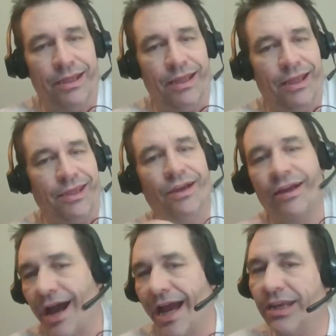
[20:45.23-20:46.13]
you
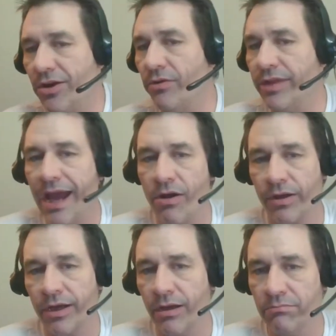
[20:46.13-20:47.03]
kind of know the
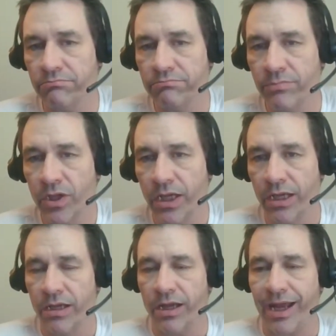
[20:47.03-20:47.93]
outcome
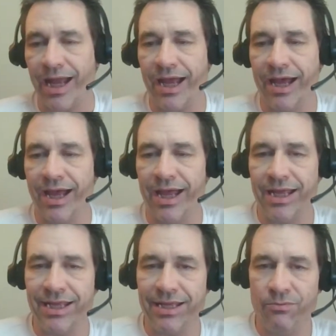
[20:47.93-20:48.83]

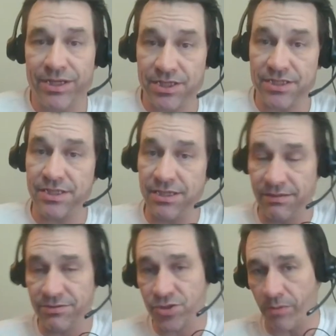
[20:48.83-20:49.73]
uh, which is
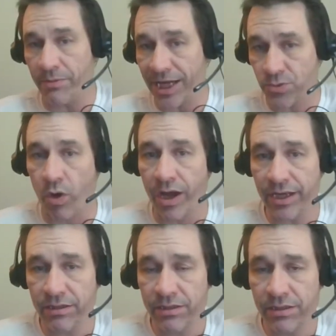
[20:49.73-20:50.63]
the Storm Knights
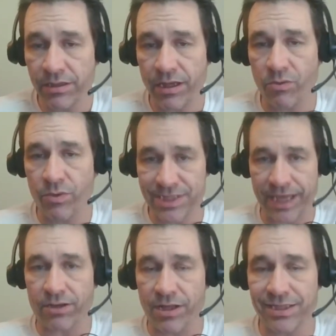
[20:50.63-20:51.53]
one uh, with
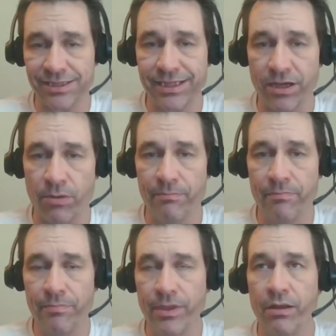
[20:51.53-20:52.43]
Santa Claus's help.
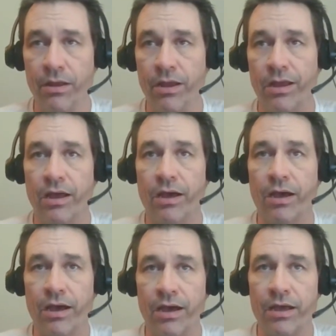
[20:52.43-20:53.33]

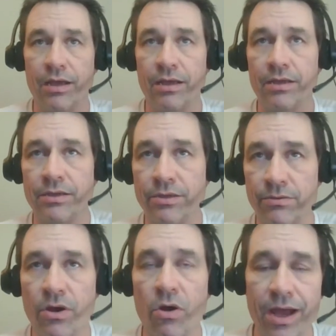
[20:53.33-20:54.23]
Uh,
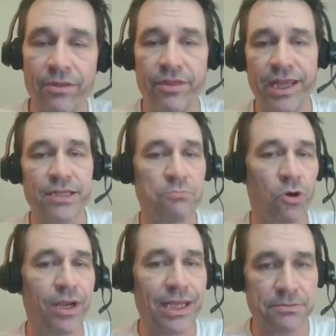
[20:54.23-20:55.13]
you know how things
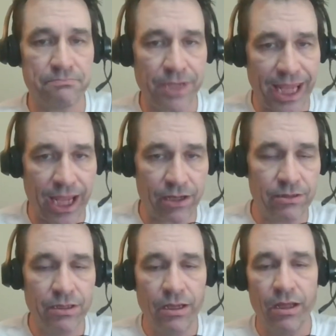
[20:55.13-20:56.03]
more or less
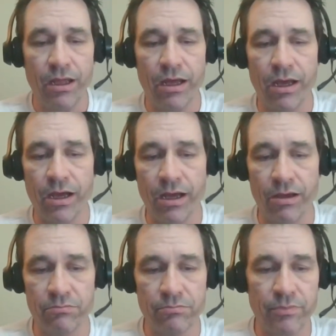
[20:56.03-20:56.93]
began.
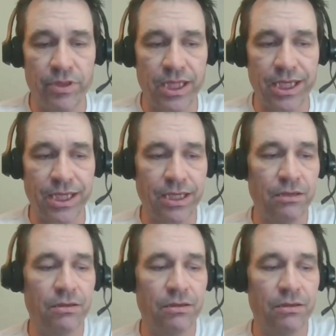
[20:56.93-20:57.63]
Um, the